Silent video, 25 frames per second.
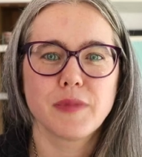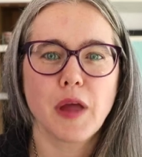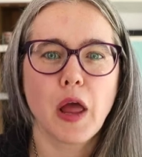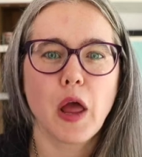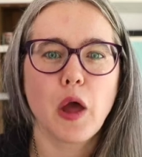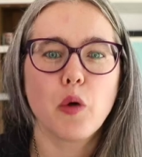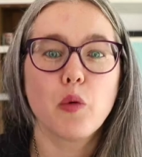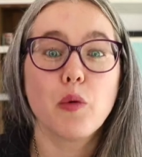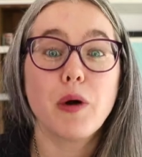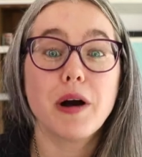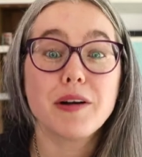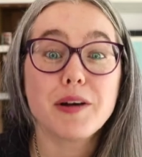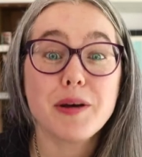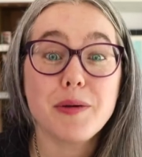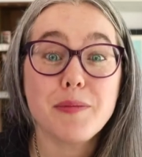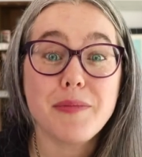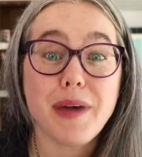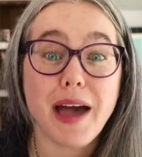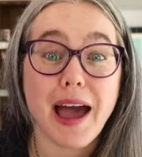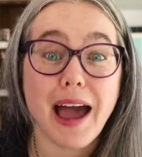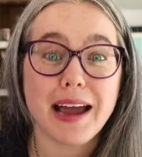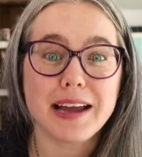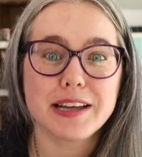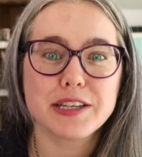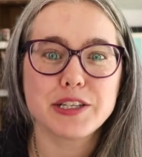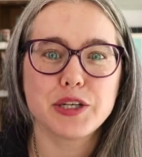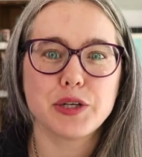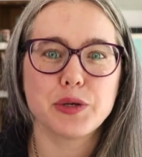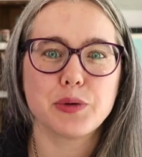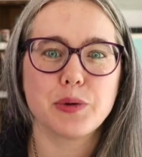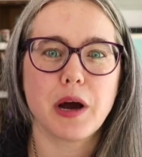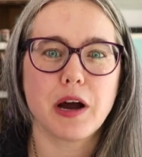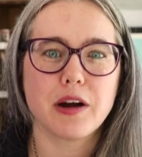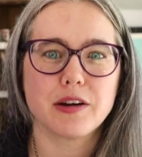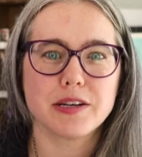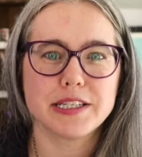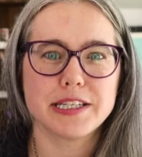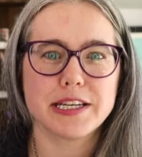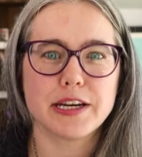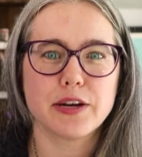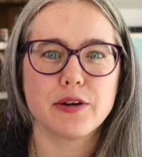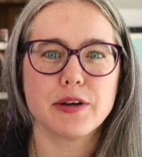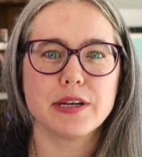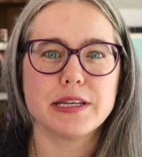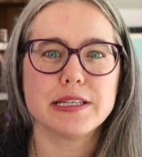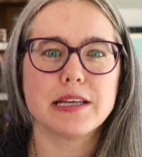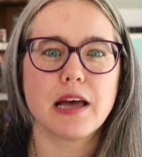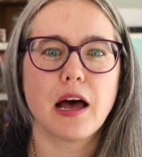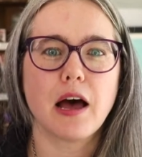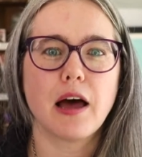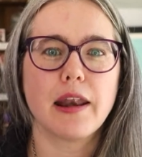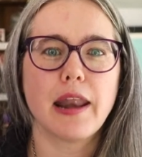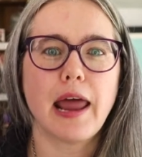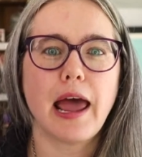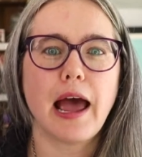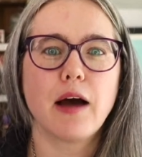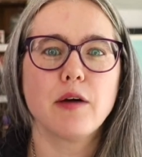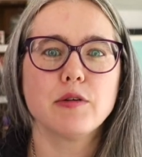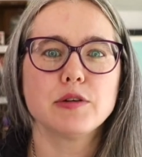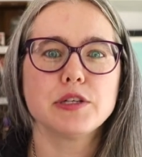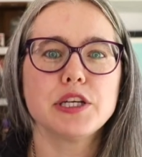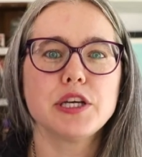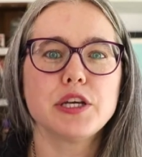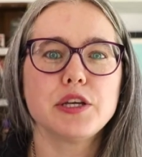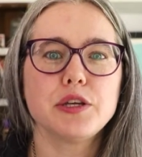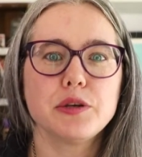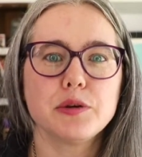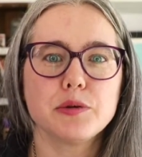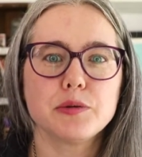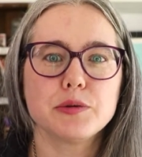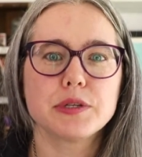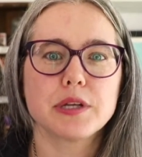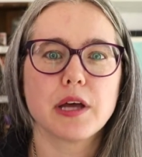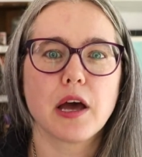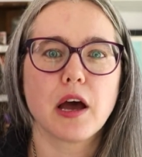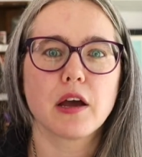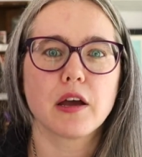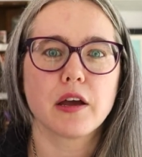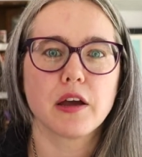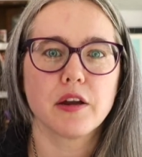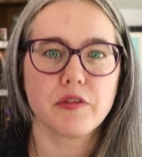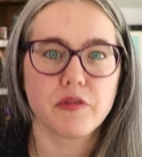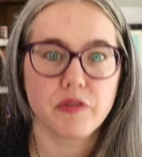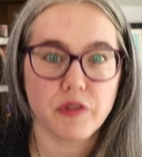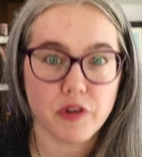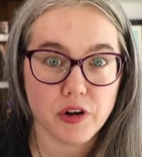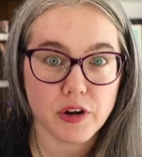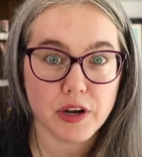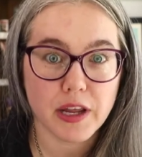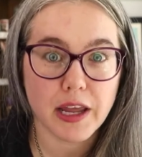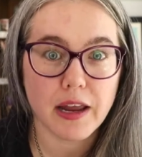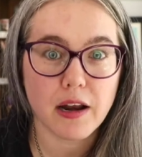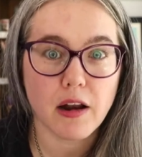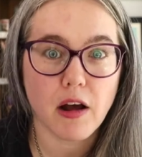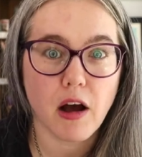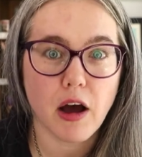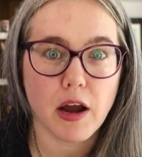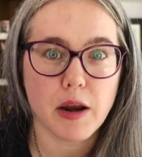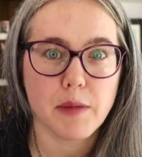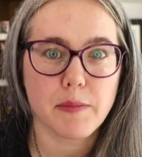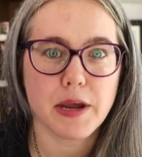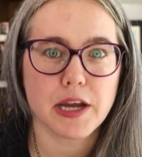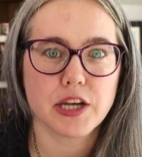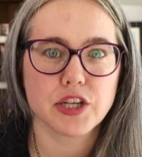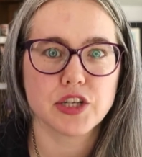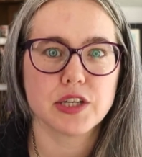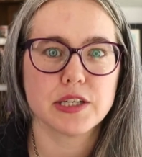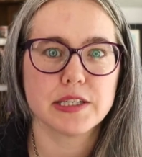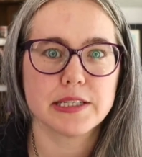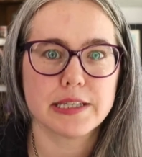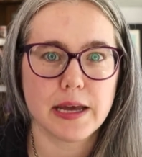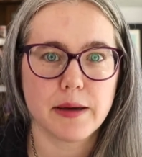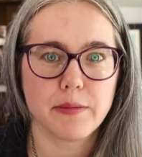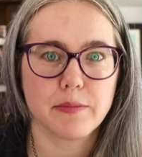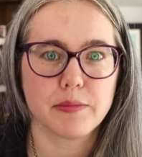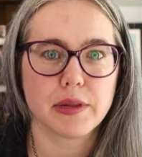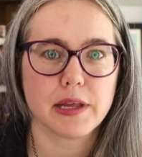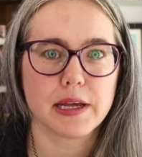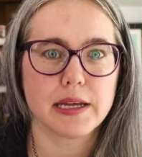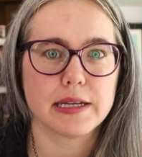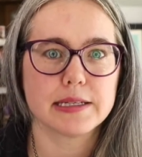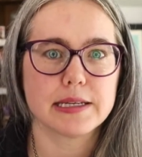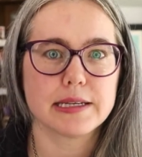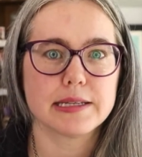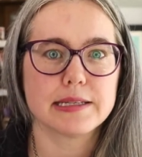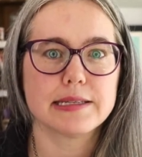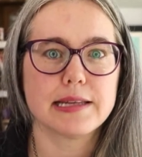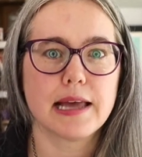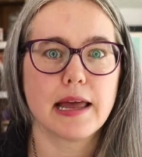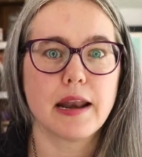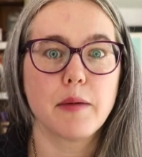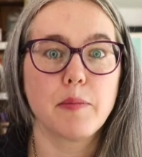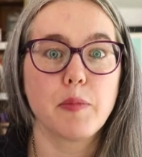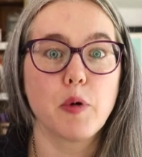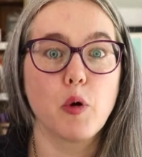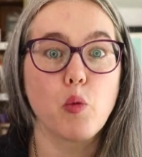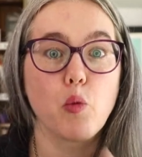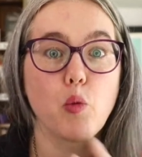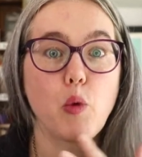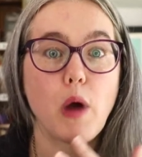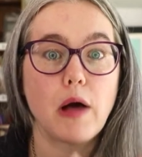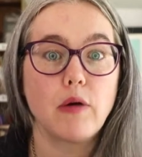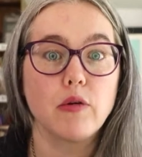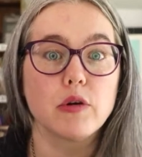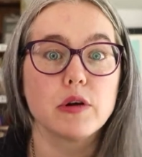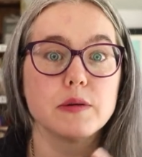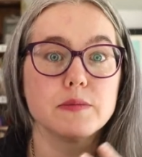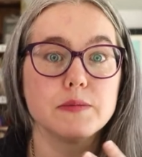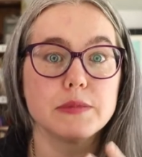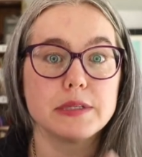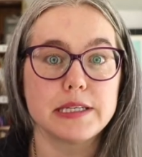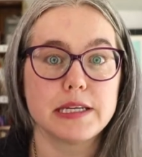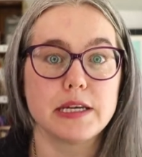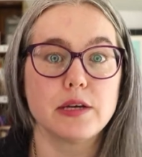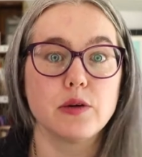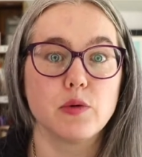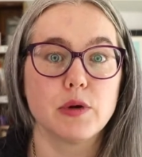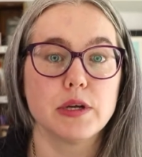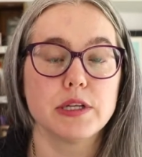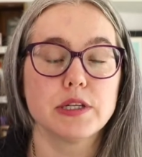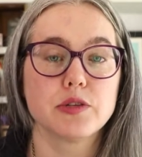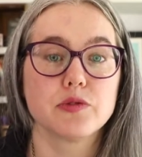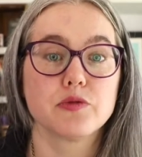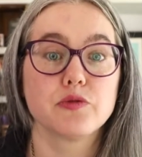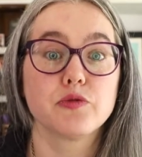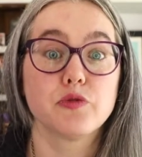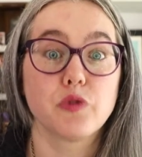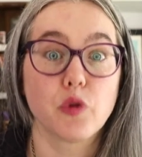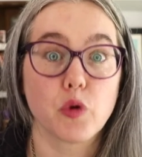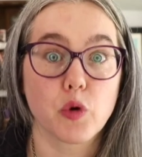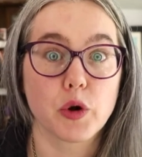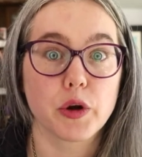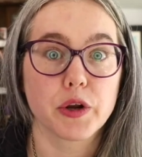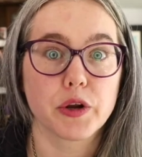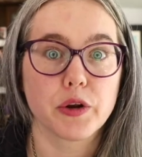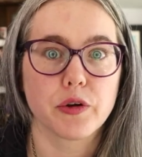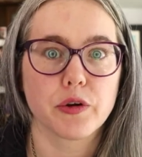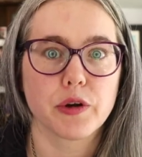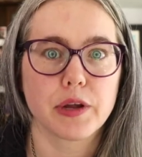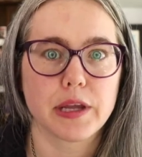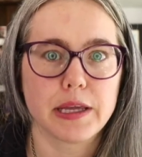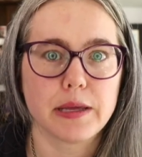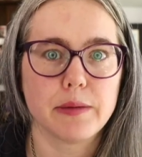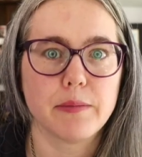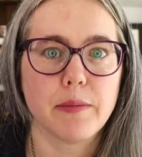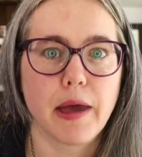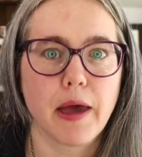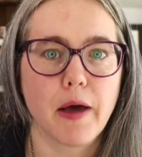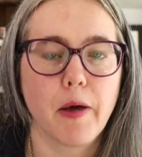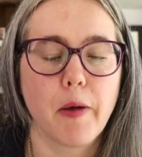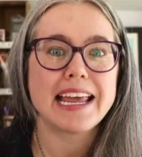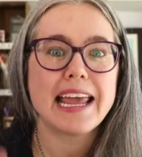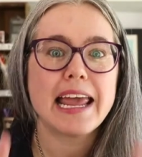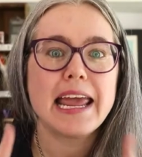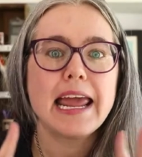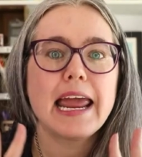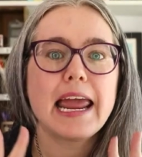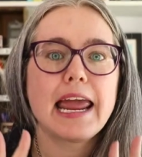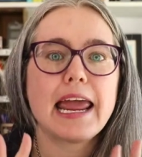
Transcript: Welcome back to our series on how to use a ConvertKit automation template to set up a welcome sequence for your email.